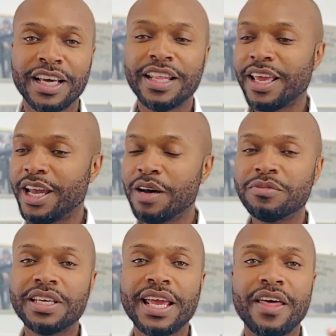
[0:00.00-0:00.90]
They come
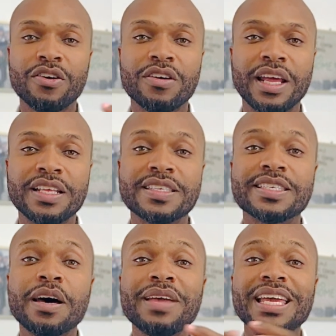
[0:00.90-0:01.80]
together, and in
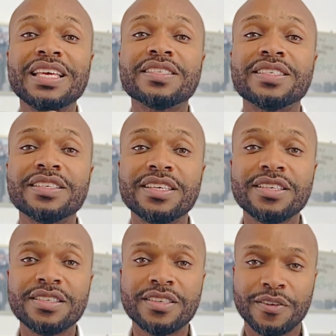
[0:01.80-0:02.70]
some
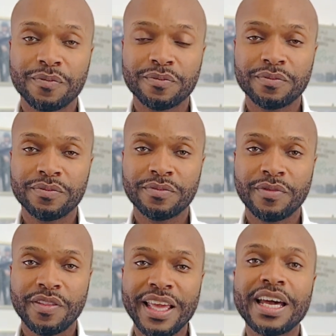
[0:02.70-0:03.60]
instances,
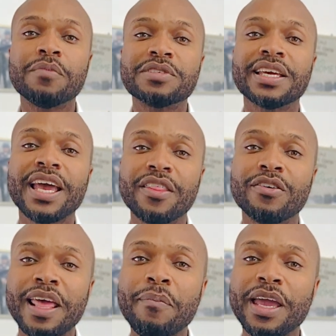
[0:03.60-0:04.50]
they come together
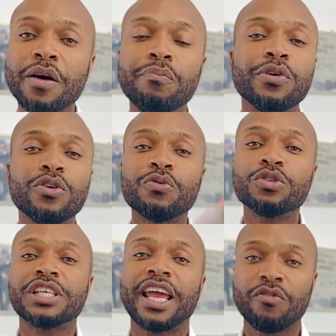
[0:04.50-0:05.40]
and they make a beautiful
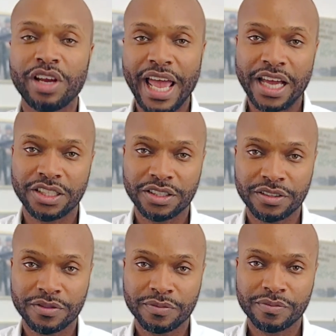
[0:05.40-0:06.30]
chain reaction.
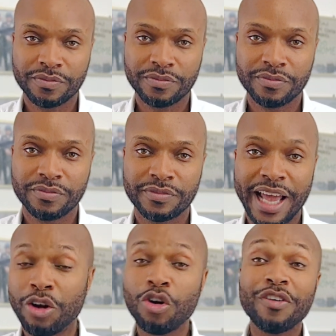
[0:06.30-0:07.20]
I
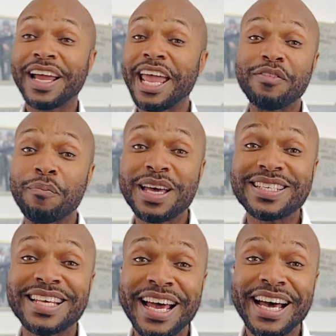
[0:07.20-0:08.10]
don't know if I gave the
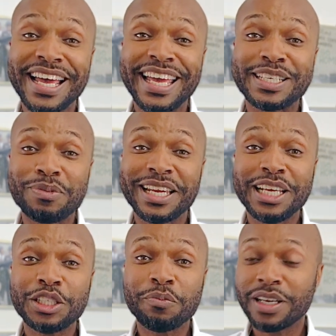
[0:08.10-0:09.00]
best
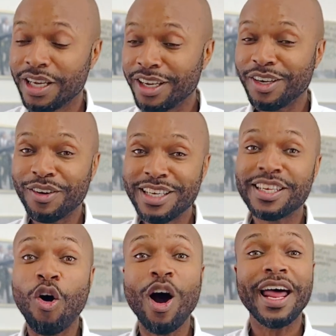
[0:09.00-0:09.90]
explanation, but he said,
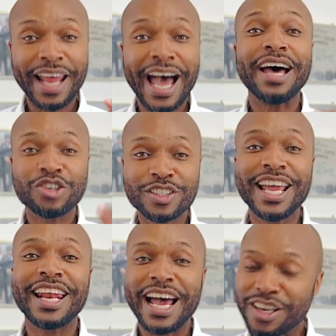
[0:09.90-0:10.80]
"Oh, I
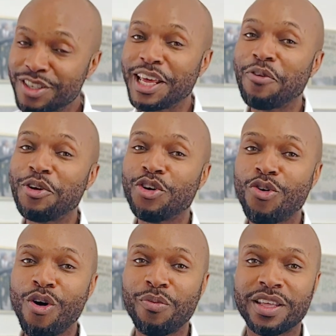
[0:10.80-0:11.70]
understand. I understand where you're
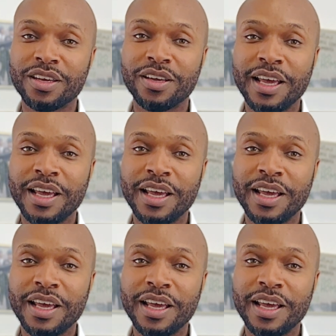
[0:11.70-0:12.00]
going with it."